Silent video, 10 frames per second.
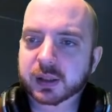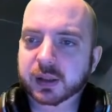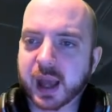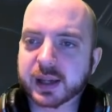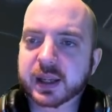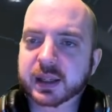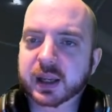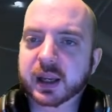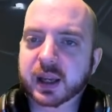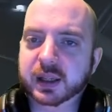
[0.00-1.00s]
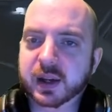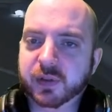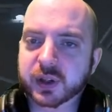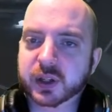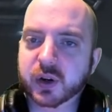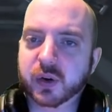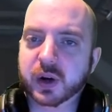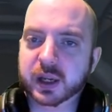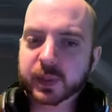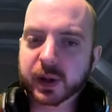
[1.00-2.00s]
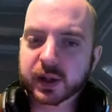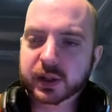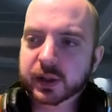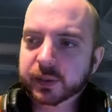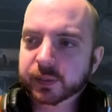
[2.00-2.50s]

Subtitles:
that is a different story, I suppose.